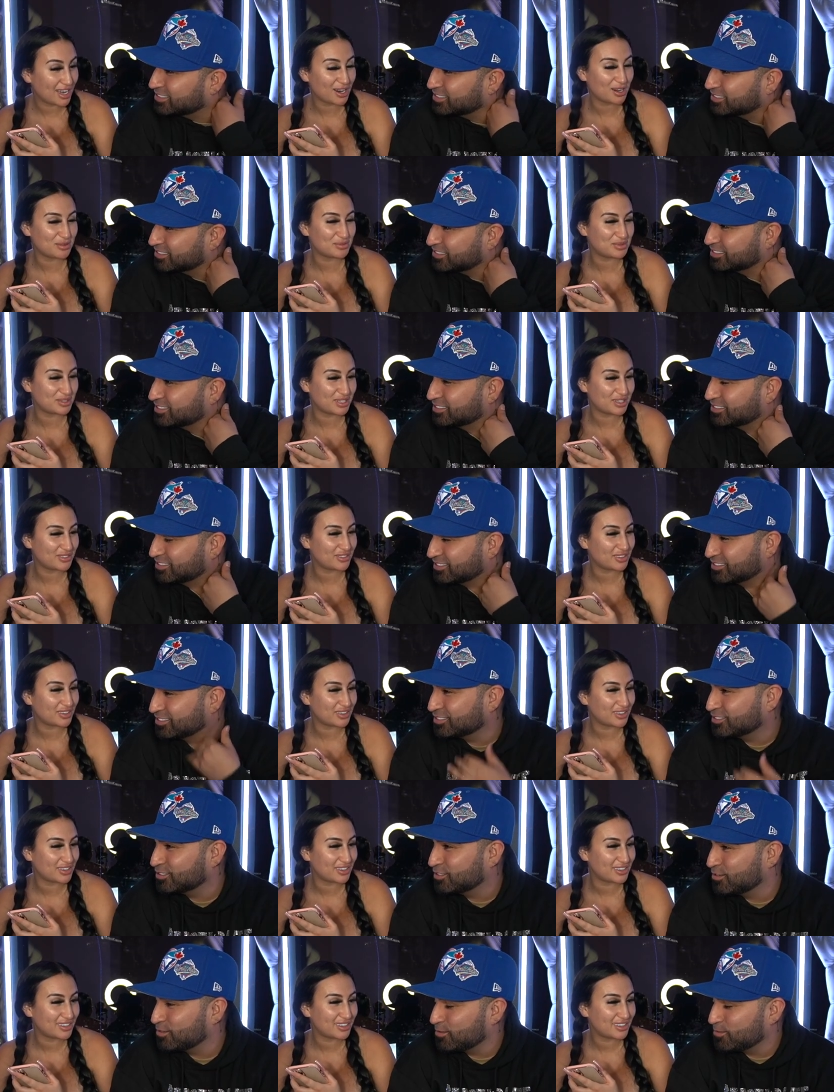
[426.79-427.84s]
Speaker 1: I don't believe you.
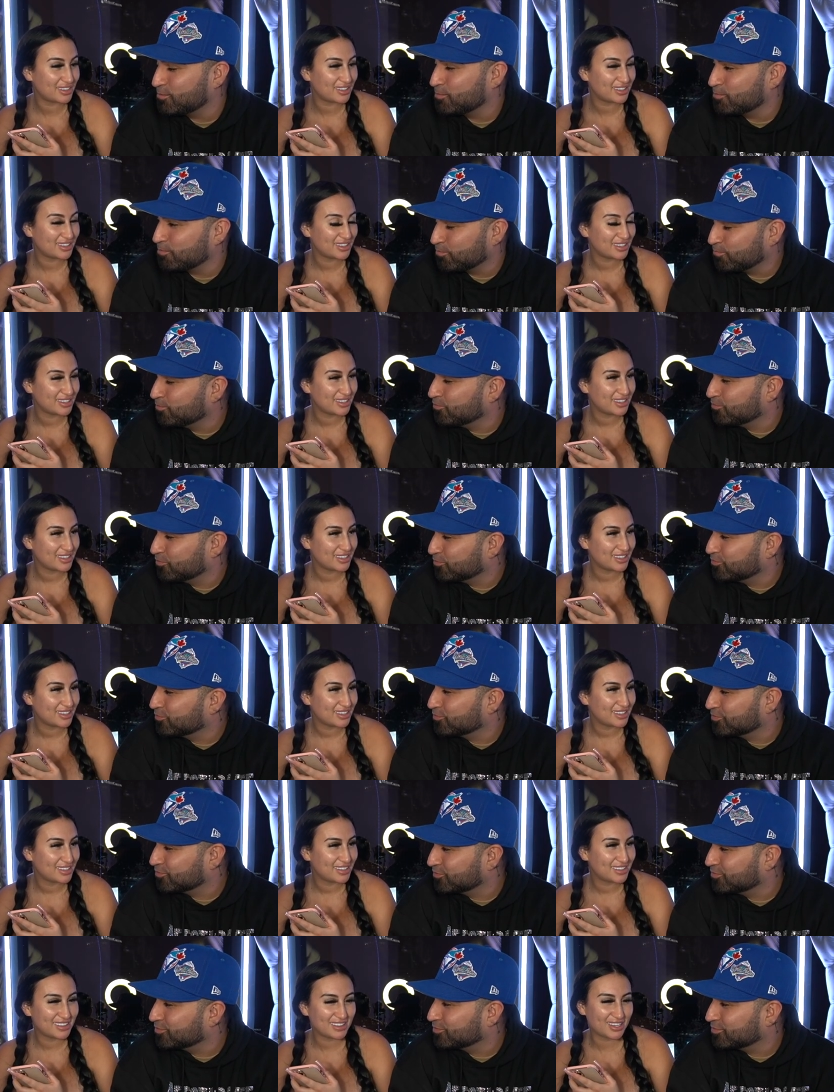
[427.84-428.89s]

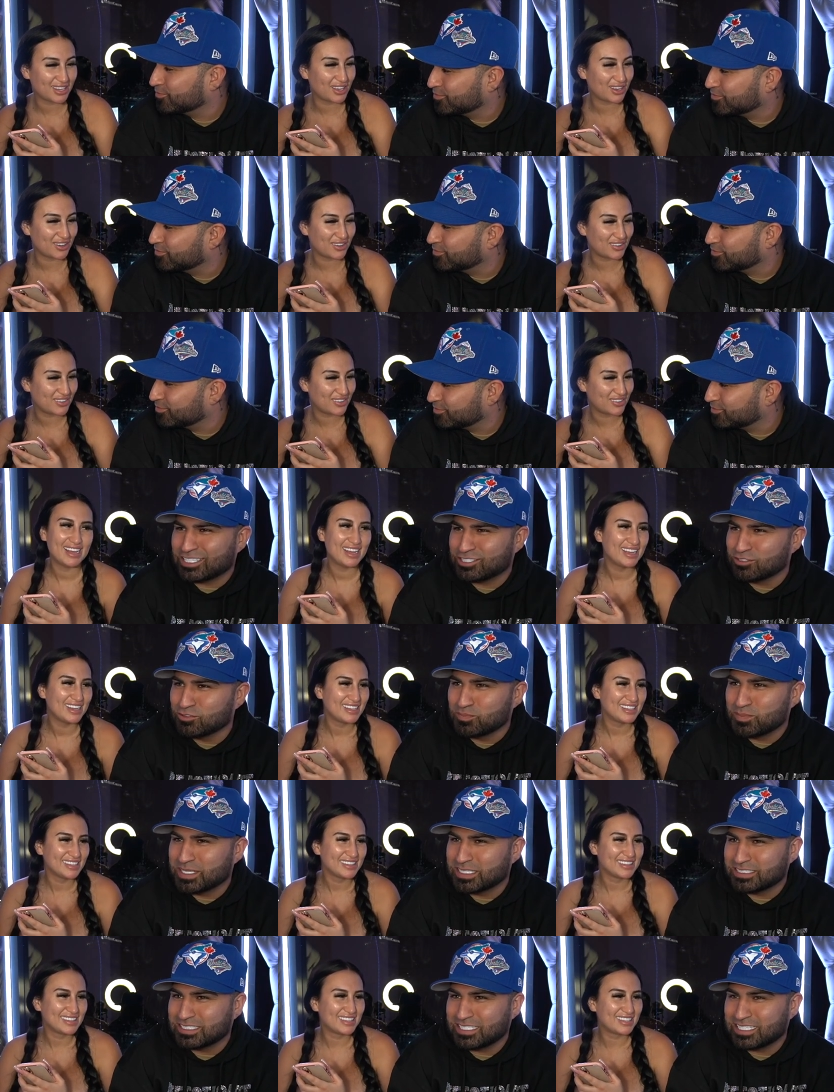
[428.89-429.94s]
No.
Speaker 2: Too
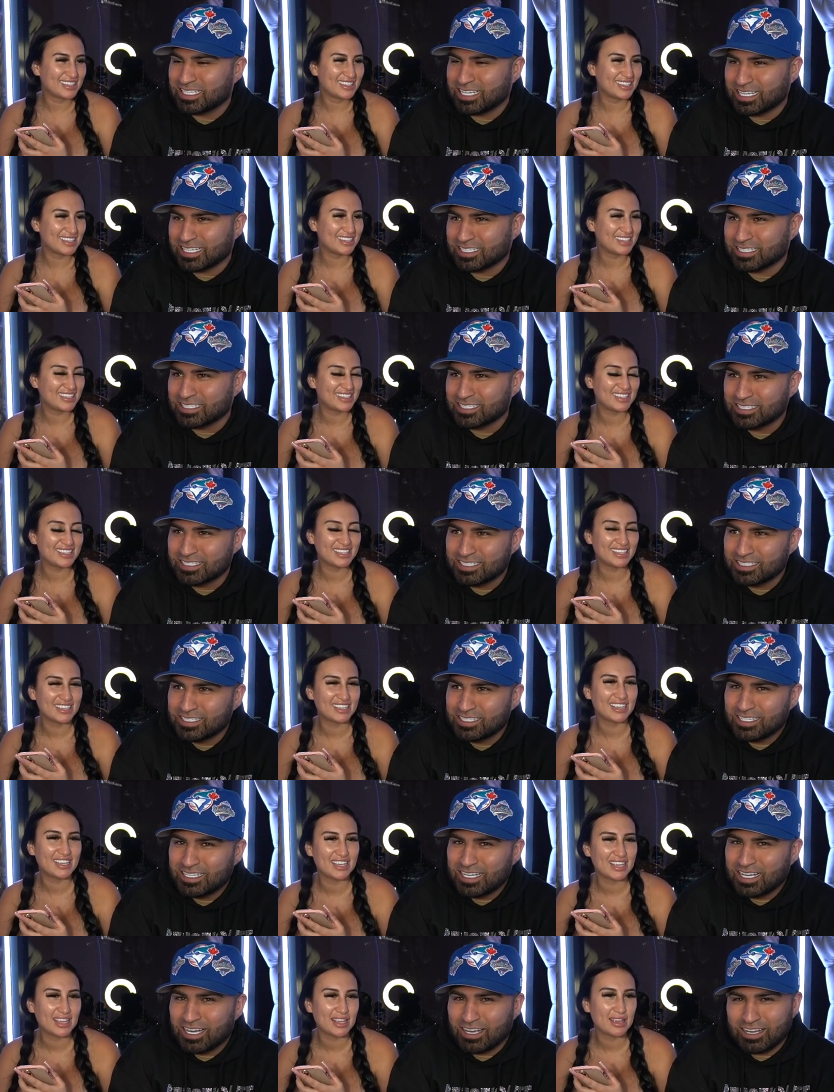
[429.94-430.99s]
busy, like,
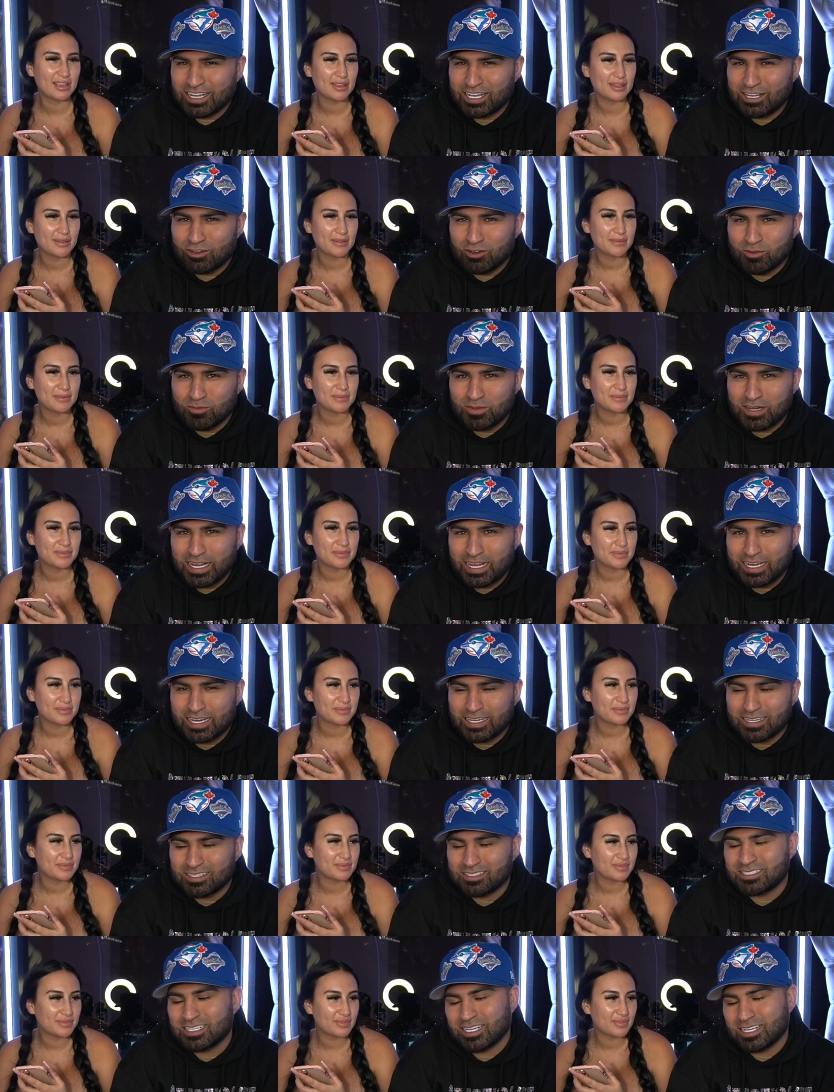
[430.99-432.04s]
I'll get home late
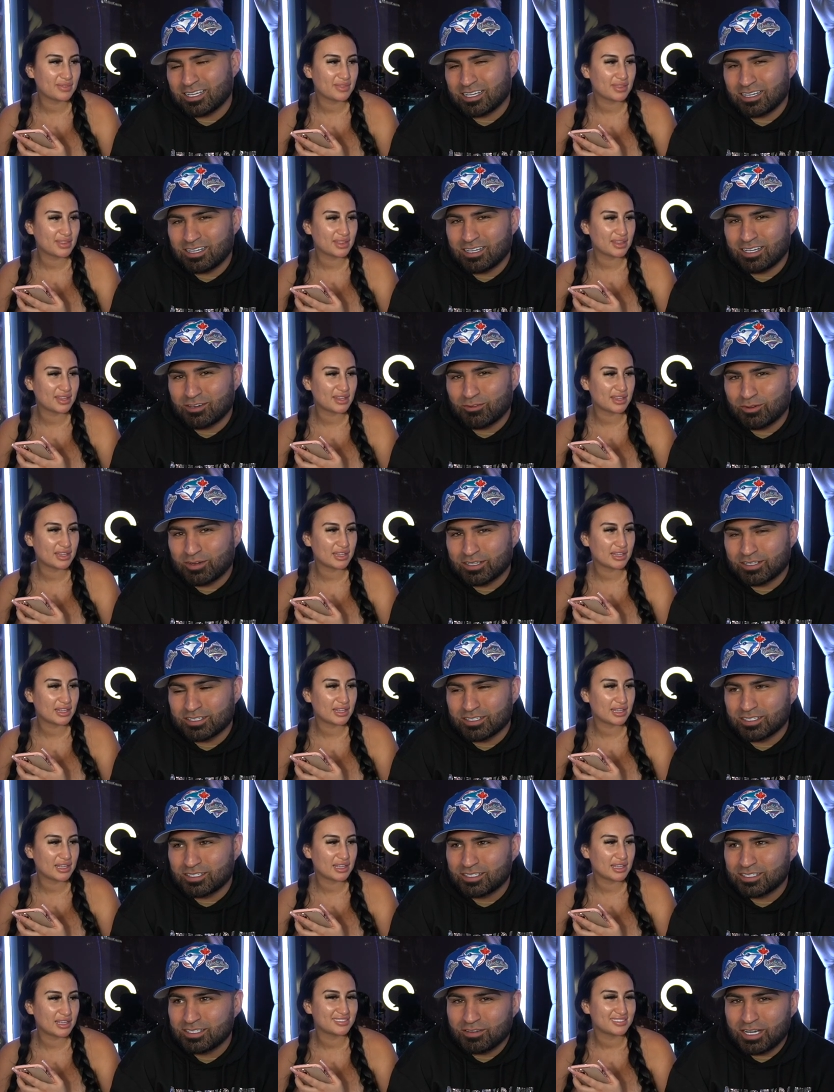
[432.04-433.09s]
and it's like, oh, I
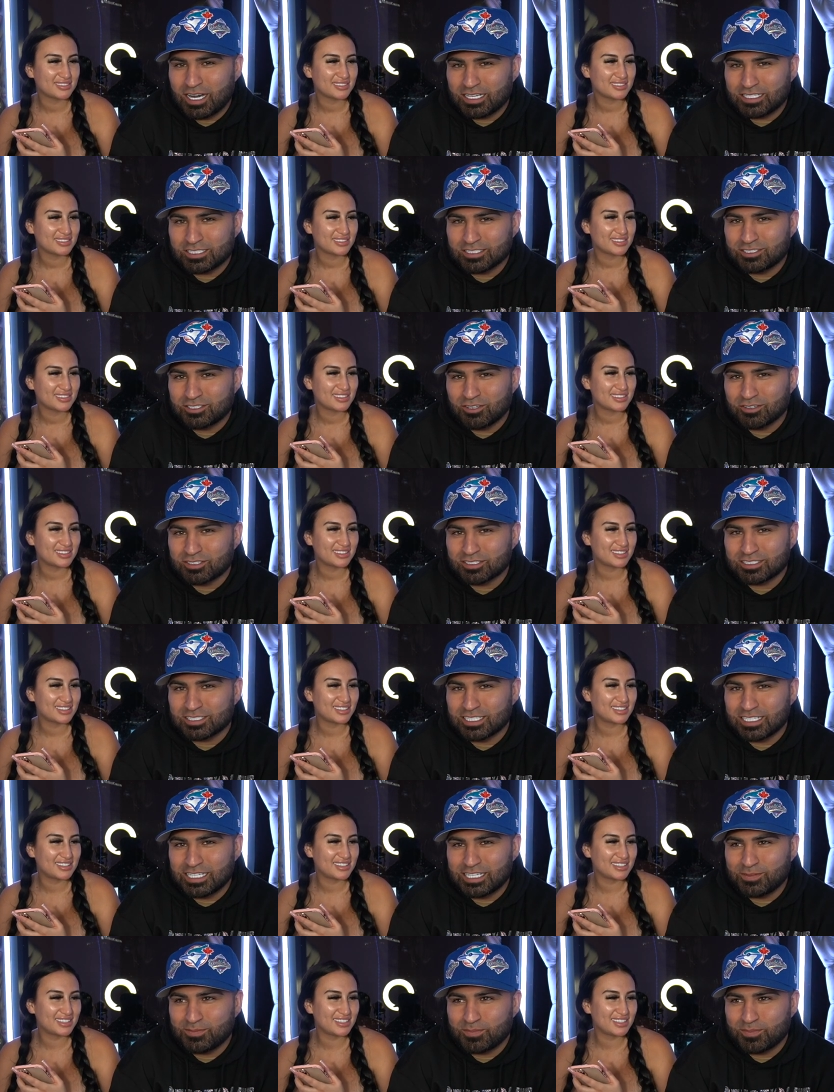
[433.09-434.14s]
wanna like just go to
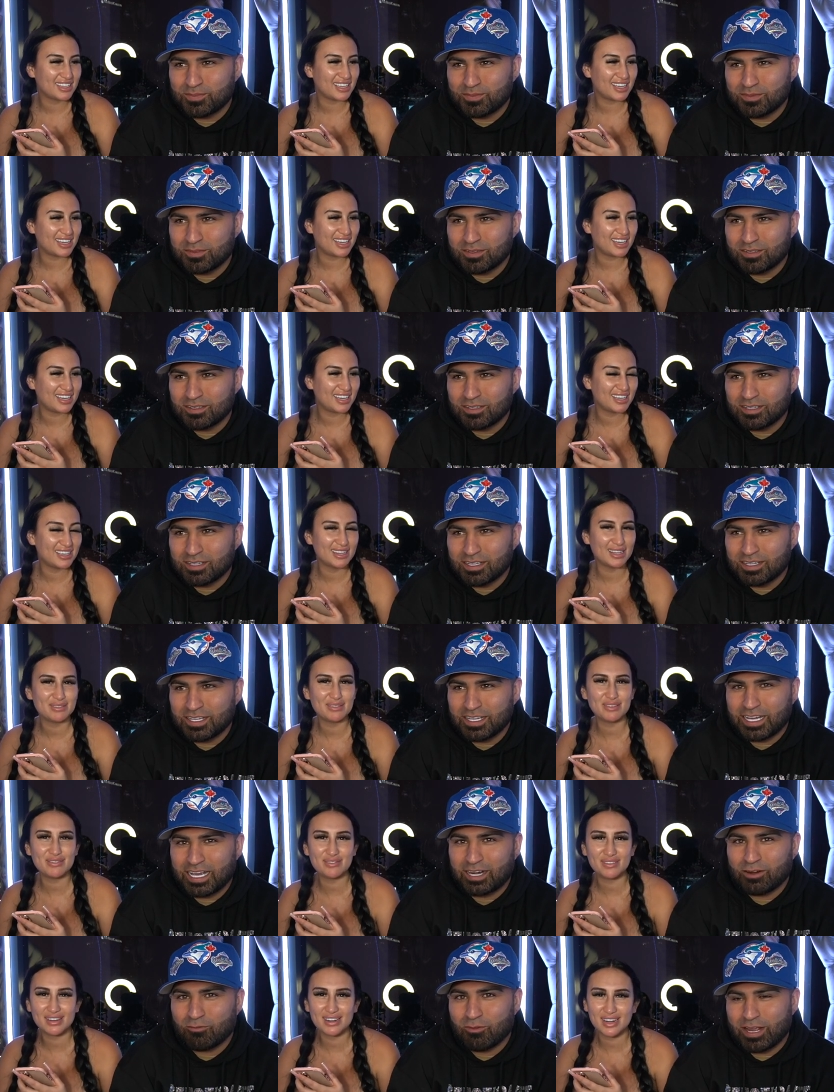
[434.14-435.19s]
sleep. Hey, and let
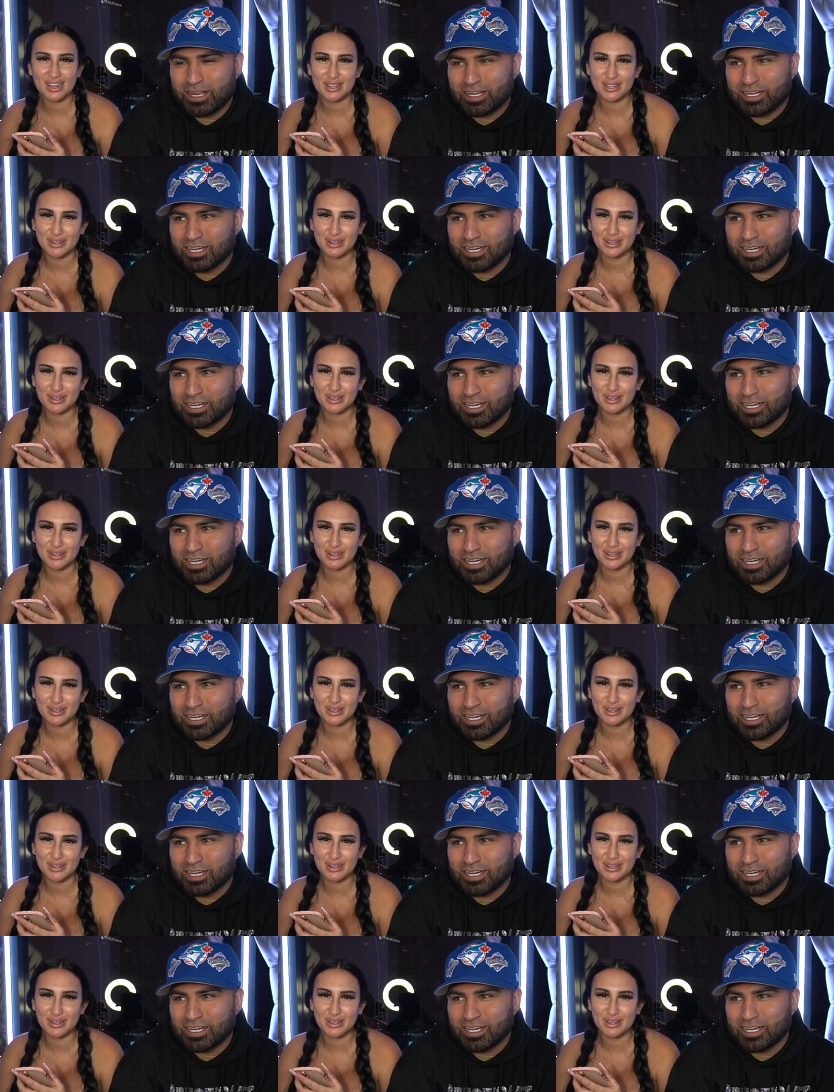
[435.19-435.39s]
me find out